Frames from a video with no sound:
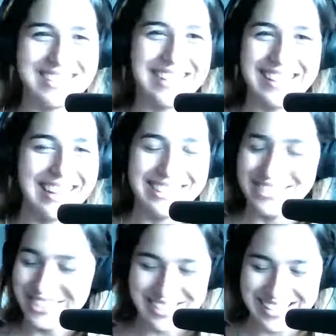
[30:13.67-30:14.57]
to say that.
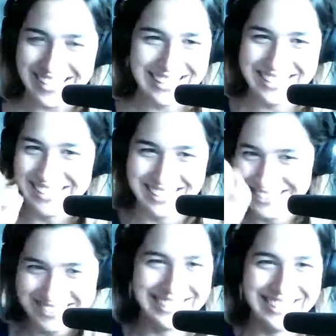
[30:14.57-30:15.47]
You didn't.
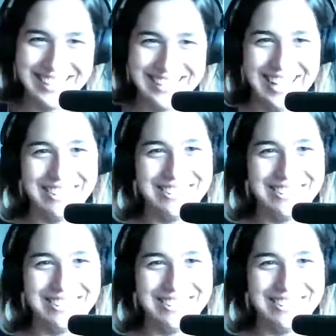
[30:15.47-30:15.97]
No. It's out.